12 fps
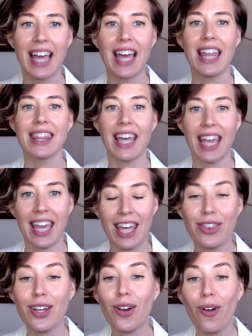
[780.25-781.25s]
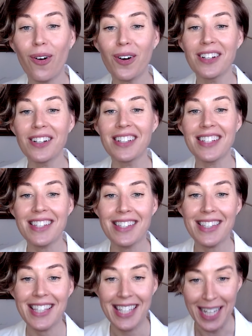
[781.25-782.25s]
They hit their goal
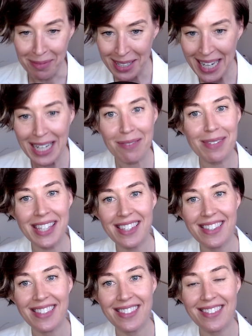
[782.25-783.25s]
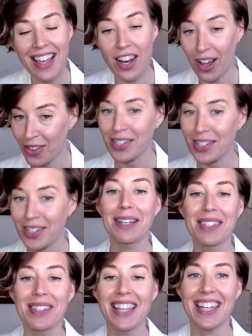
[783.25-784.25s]
sometimes, and other
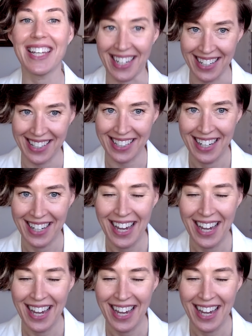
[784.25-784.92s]
times they didn't.